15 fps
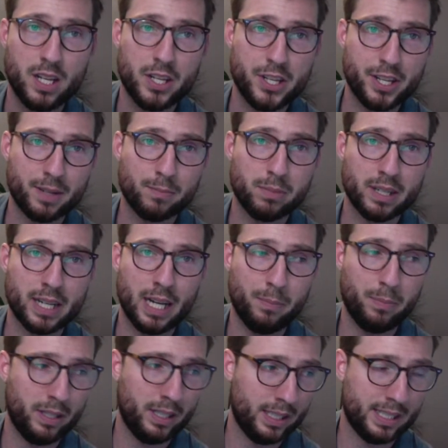You can bring up
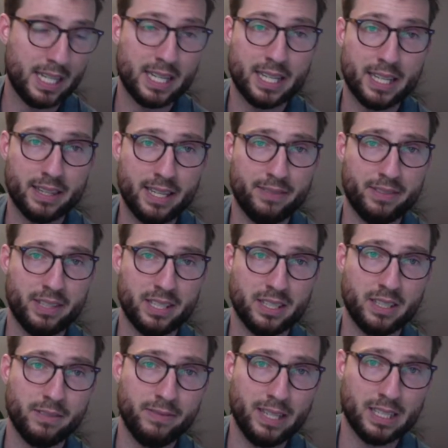identity theft as a
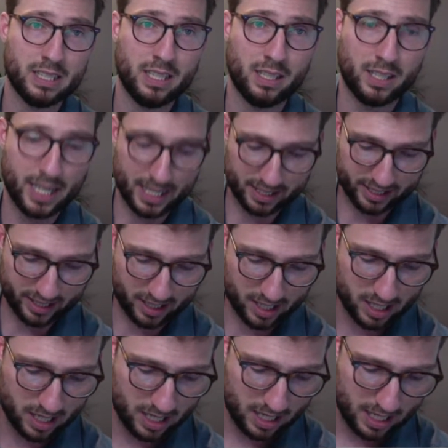defense on our answer.
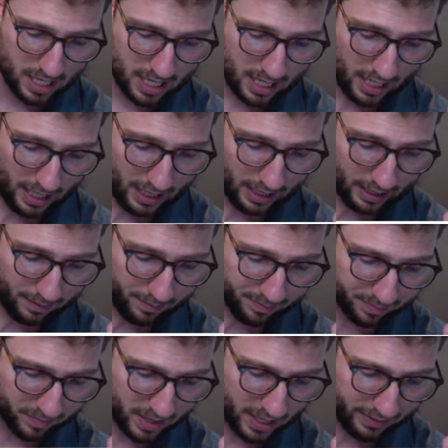
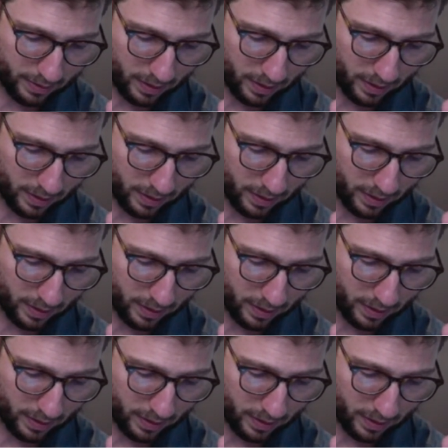If